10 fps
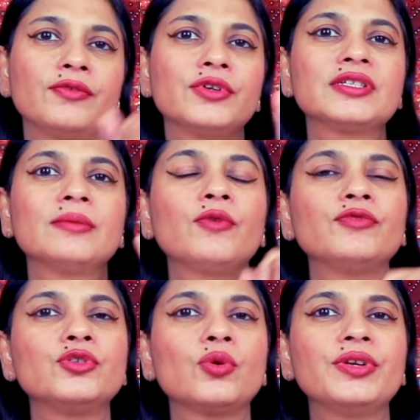For some of
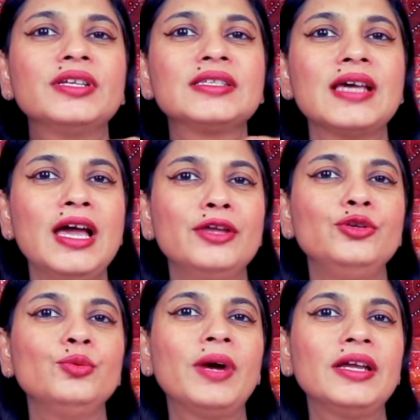the Taurians,
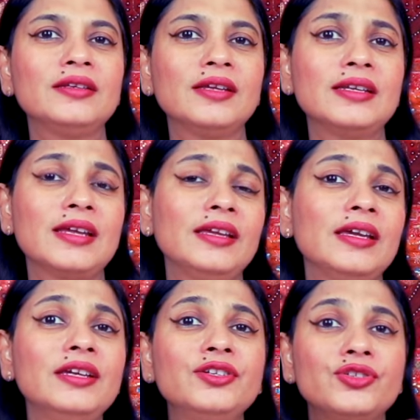you might get
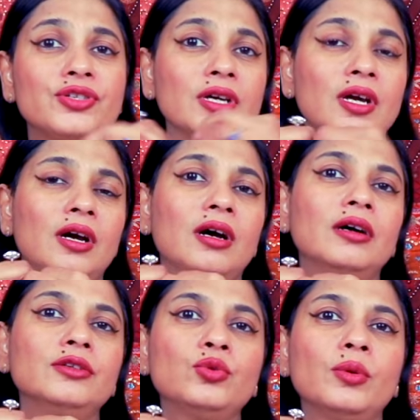engaged
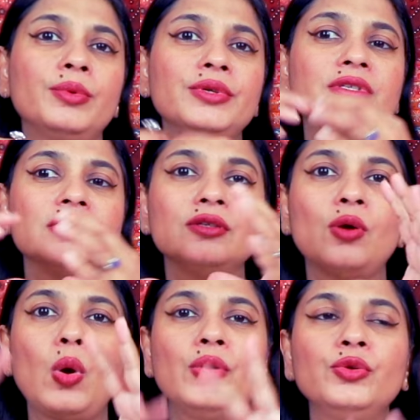to a person,
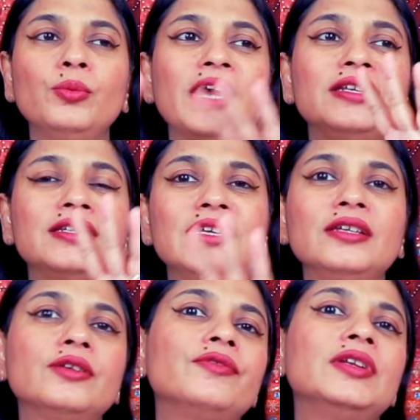or you might
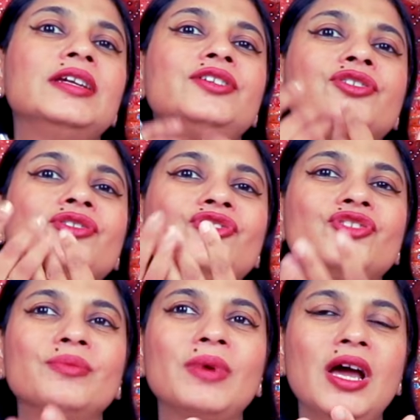take your
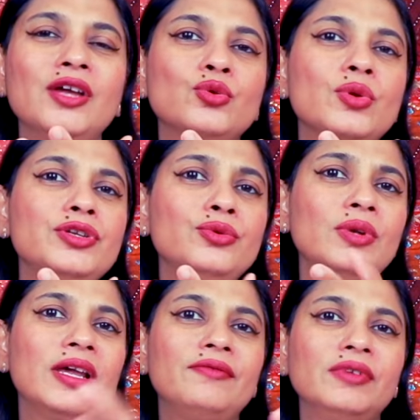relationship to a new
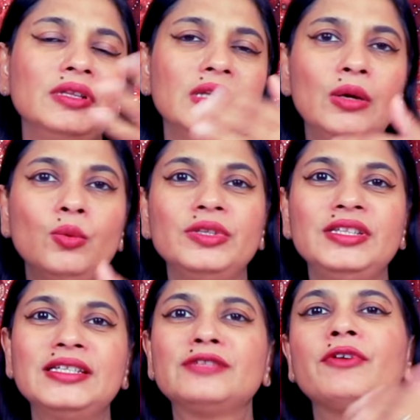level with
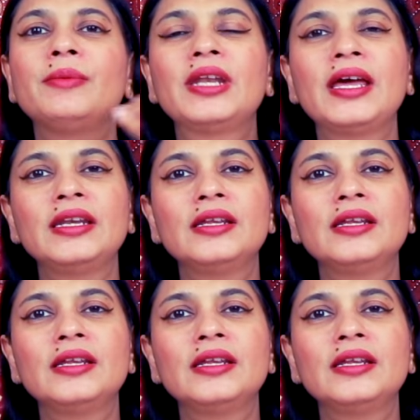this feminine